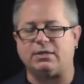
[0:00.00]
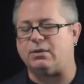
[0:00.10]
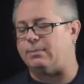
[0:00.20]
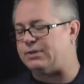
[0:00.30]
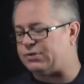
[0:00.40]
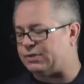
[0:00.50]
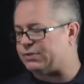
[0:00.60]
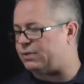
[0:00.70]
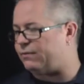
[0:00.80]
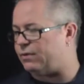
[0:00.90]
And I mentioned
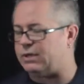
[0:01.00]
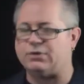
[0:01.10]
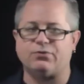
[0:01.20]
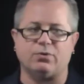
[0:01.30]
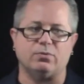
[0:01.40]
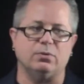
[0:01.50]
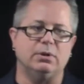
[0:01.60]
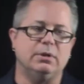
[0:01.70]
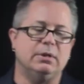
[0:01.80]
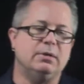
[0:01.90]
this in the very intro
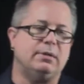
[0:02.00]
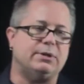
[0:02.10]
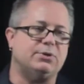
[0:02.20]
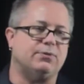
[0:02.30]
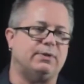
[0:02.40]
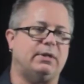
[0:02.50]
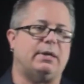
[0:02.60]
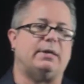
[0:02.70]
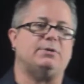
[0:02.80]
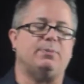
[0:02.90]
lecture for the
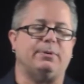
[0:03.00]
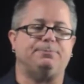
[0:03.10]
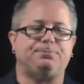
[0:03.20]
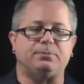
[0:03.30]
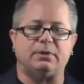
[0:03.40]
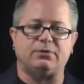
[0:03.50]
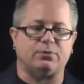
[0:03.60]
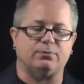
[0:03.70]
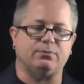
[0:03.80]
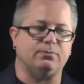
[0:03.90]
class, but let's
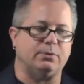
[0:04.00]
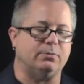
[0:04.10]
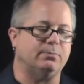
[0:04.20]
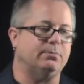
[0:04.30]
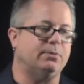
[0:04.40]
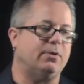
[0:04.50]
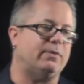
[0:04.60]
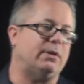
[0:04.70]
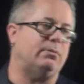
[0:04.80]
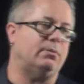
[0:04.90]
sort of cover
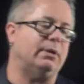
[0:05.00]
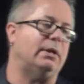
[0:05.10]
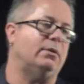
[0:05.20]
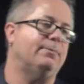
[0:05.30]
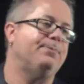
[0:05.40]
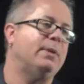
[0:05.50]
that again.